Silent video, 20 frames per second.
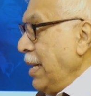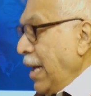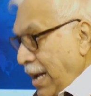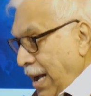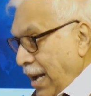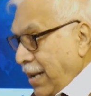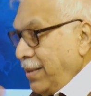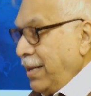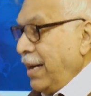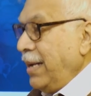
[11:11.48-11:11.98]

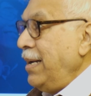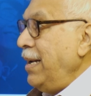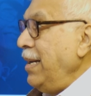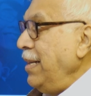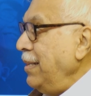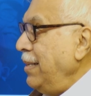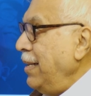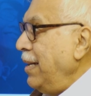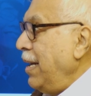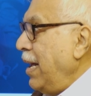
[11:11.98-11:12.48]
At
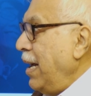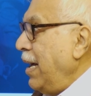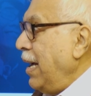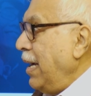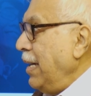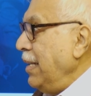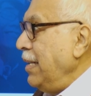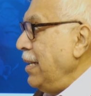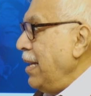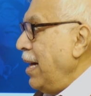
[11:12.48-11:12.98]
least there I
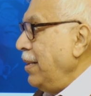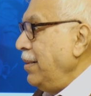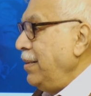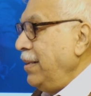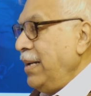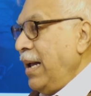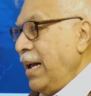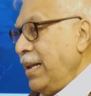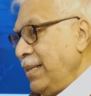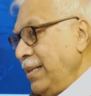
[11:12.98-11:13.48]
had an
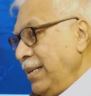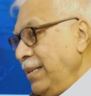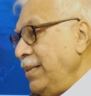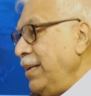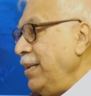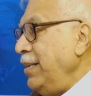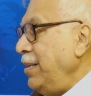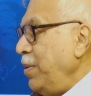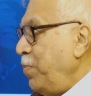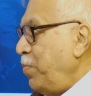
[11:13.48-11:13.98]
answer. I said
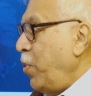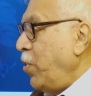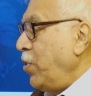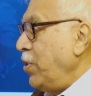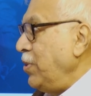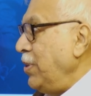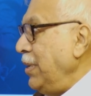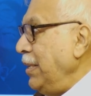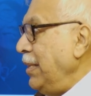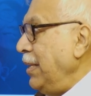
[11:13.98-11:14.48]
there is a
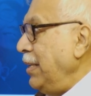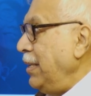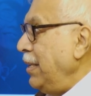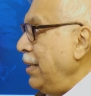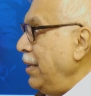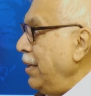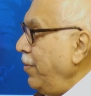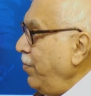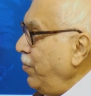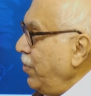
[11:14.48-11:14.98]
policy that
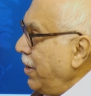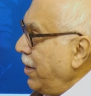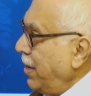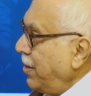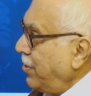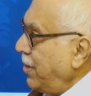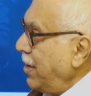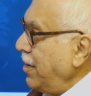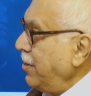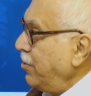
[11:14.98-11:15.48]
if there are
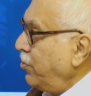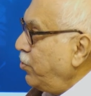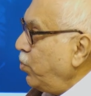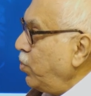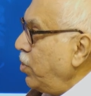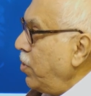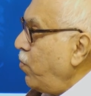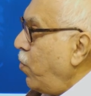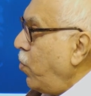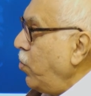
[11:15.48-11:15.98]
10
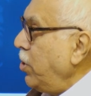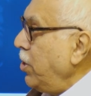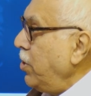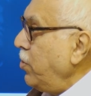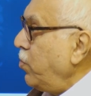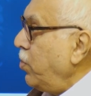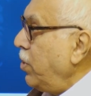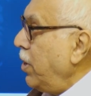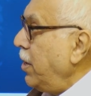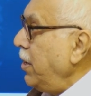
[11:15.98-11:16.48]
students
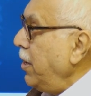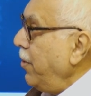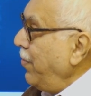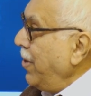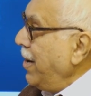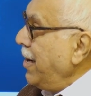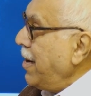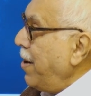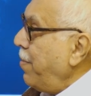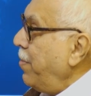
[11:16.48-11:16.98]
wanting to learn
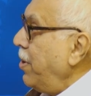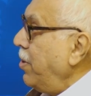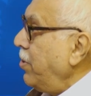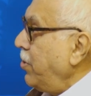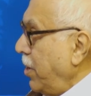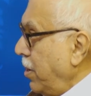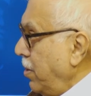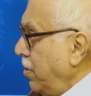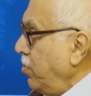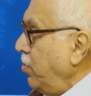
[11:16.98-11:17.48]
even Tamil,
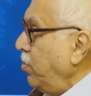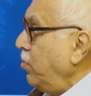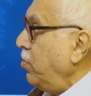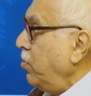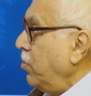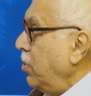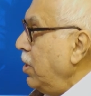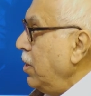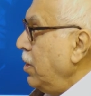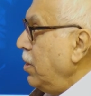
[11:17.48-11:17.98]

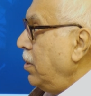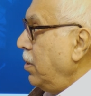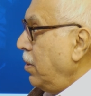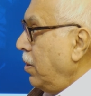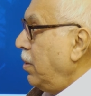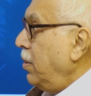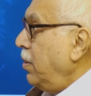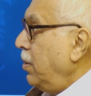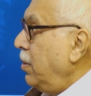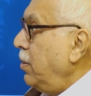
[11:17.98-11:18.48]
Telugu,
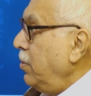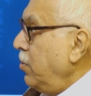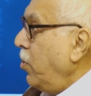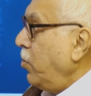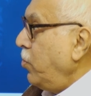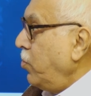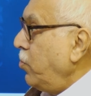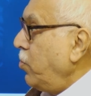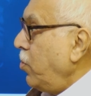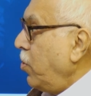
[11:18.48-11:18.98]

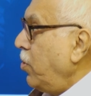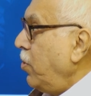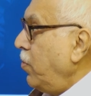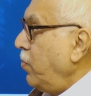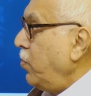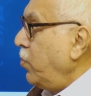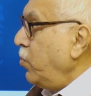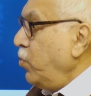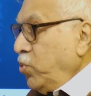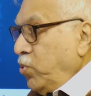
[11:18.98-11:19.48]
not to talk
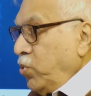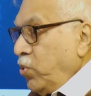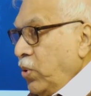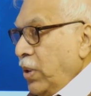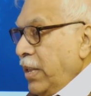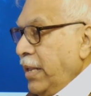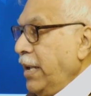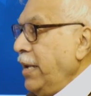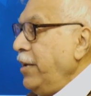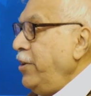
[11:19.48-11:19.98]
of Urdu,
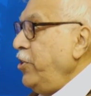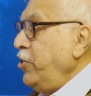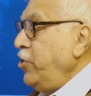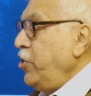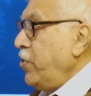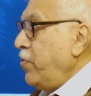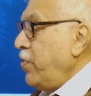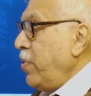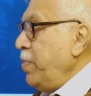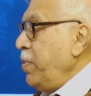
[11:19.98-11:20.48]
a
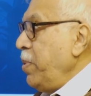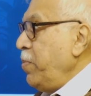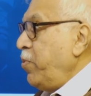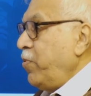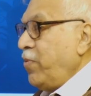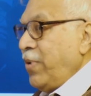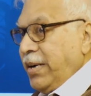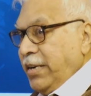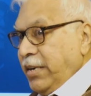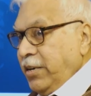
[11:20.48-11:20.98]
teacher will be
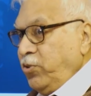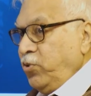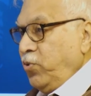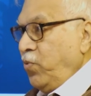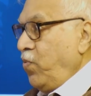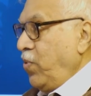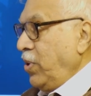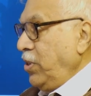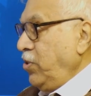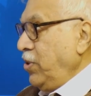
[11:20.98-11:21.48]
provided. So
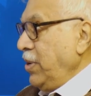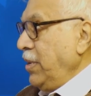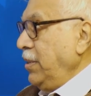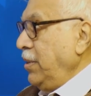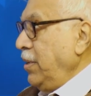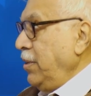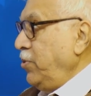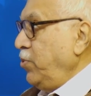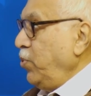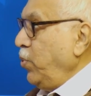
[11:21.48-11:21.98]
first send
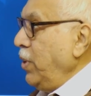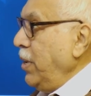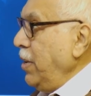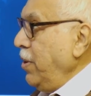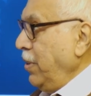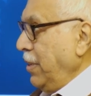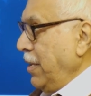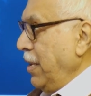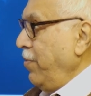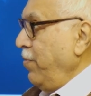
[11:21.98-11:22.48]
the
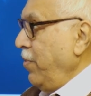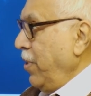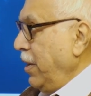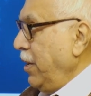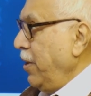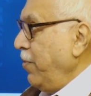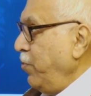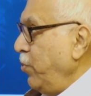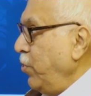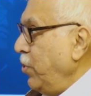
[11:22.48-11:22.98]
student, then we'll
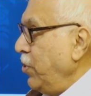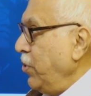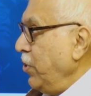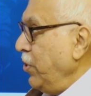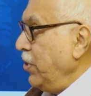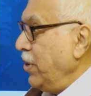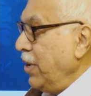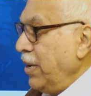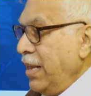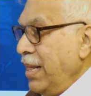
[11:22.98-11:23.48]
give you the
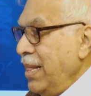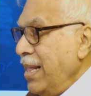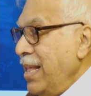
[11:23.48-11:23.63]
teacher.